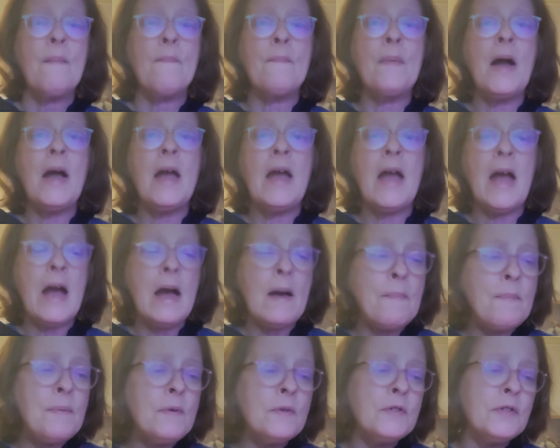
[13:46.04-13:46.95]
My
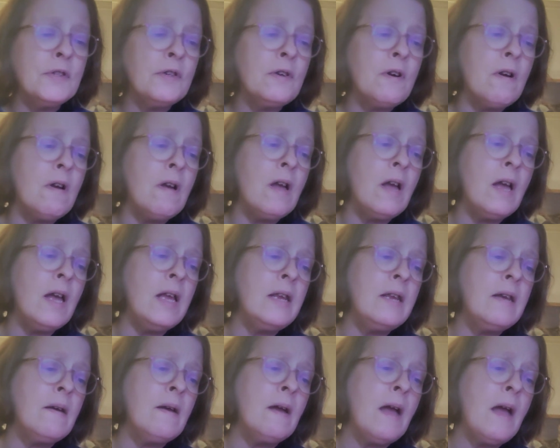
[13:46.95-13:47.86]
apples are
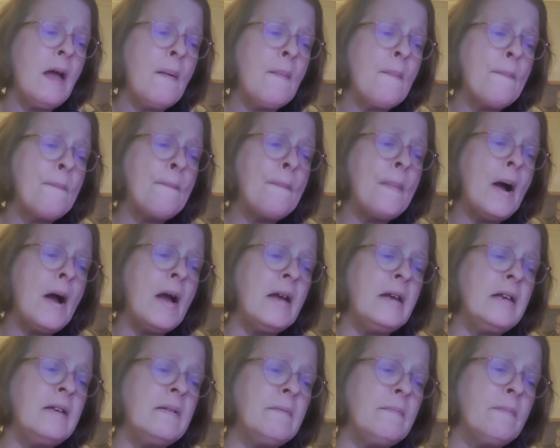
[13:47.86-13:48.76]
gone.
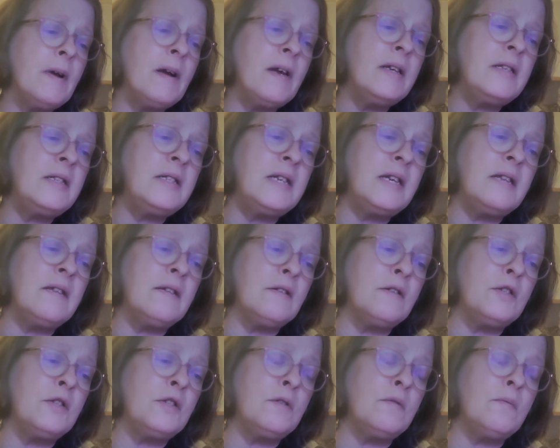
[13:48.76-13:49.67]
My teeth
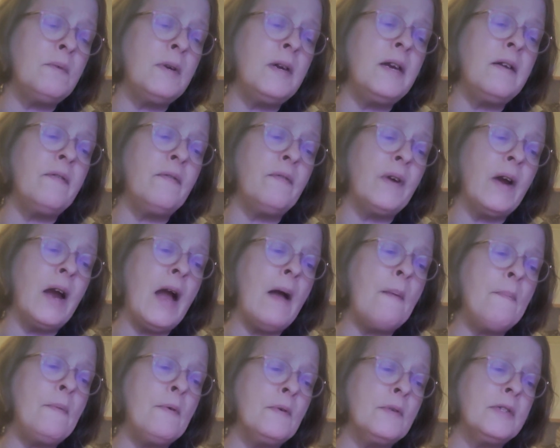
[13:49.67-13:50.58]
are too weak for
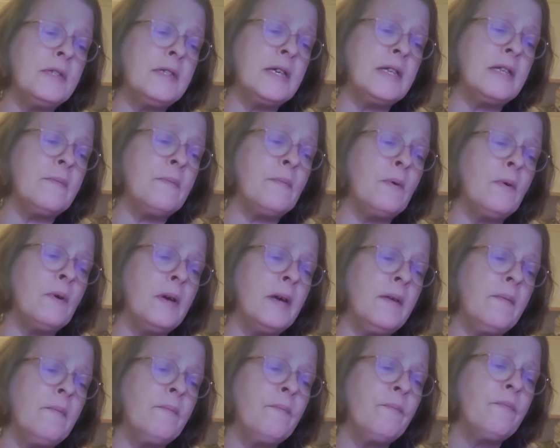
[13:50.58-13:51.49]
apples," said the
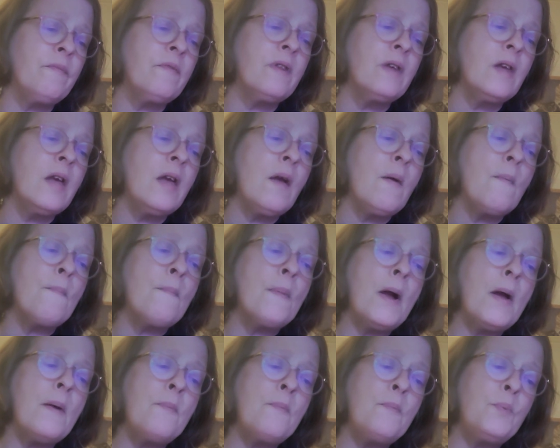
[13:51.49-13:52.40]
boy.
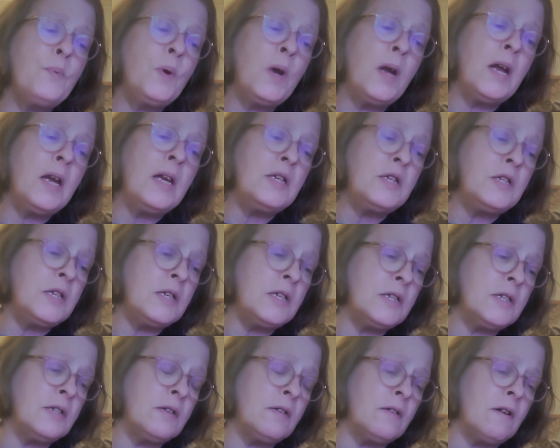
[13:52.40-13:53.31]
"My
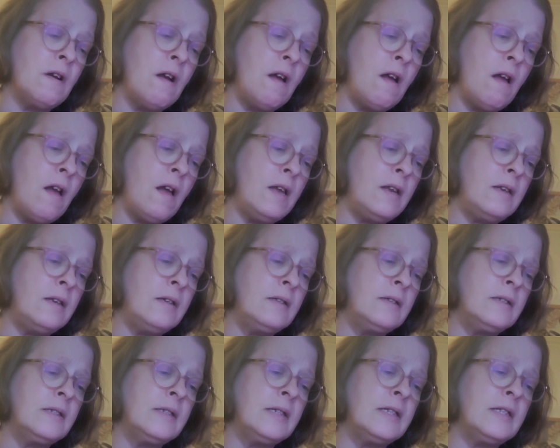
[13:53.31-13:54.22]
branches are gone,"
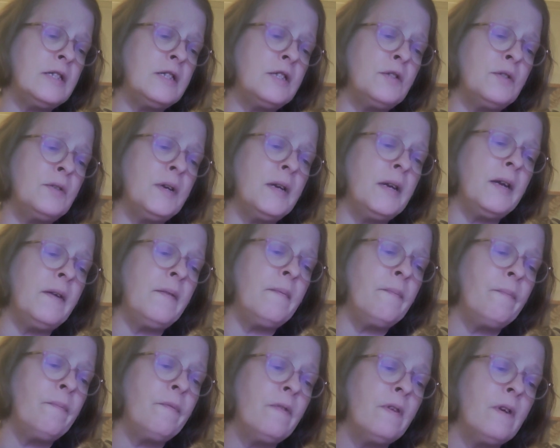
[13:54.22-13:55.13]
said the tree.
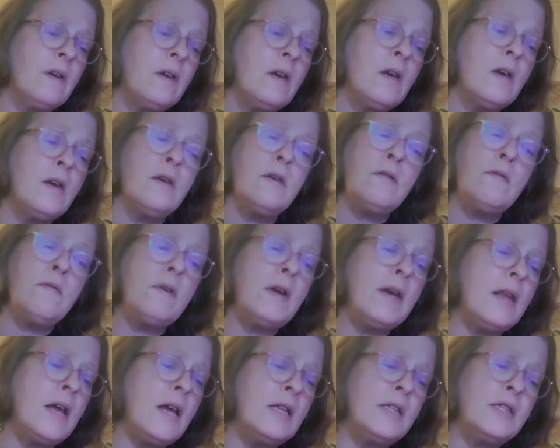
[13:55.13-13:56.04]
"You
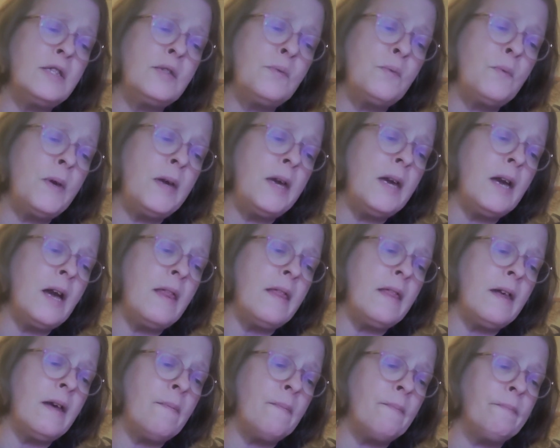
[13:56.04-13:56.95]
cannot swing
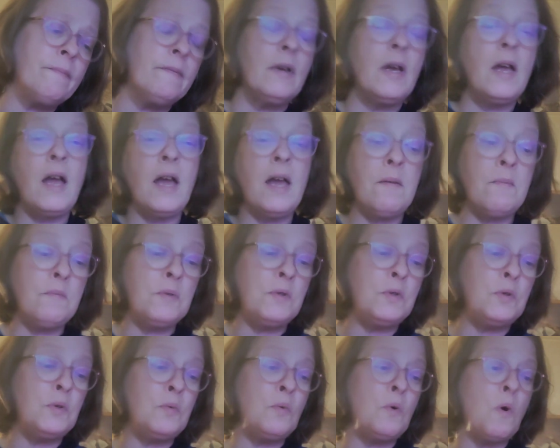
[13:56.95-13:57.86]
on them." "I am
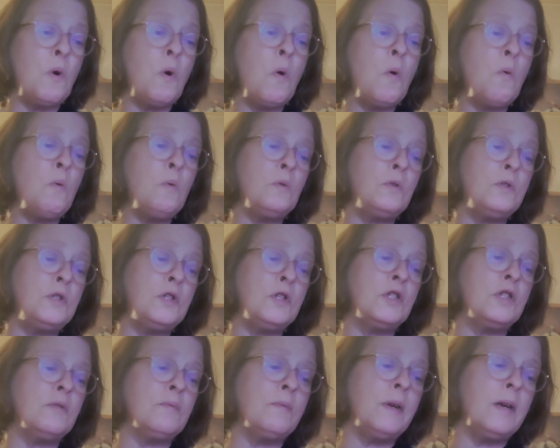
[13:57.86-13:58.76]
too old
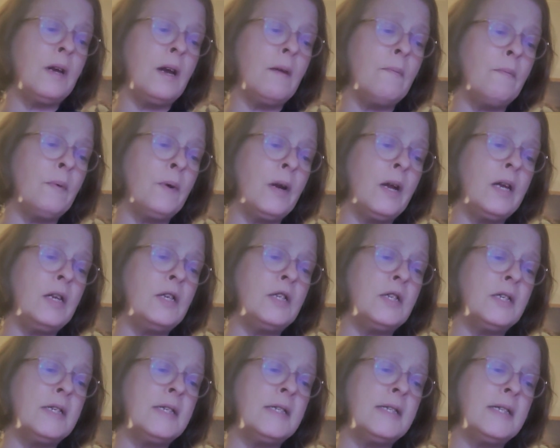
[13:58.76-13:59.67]
to swing on
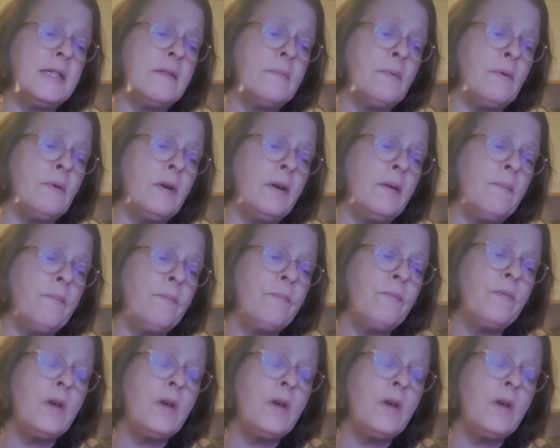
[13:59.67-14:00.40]
branches," said the boy.